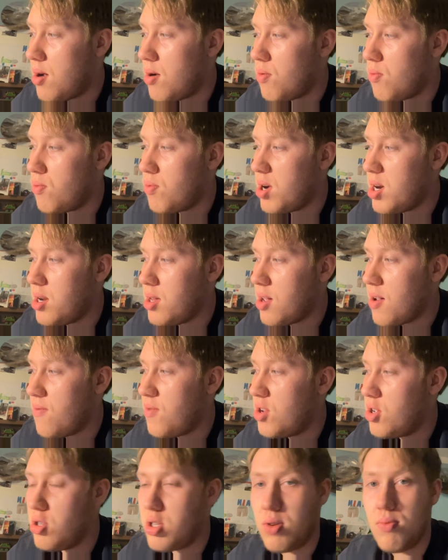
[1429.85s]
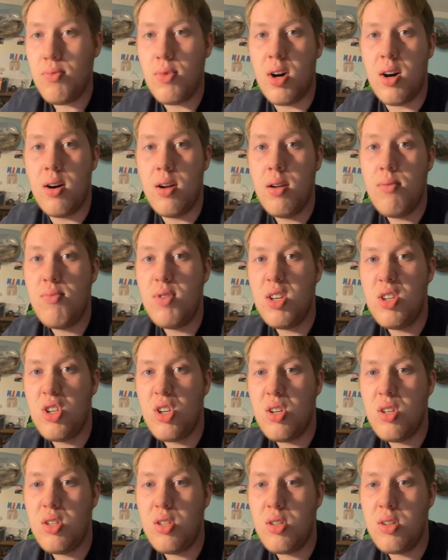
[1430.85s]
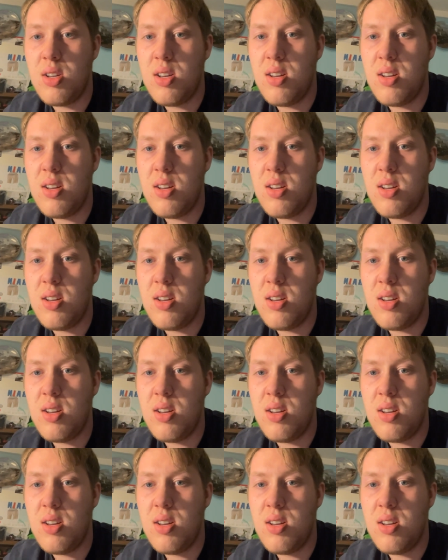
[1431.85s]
really confusing one, which is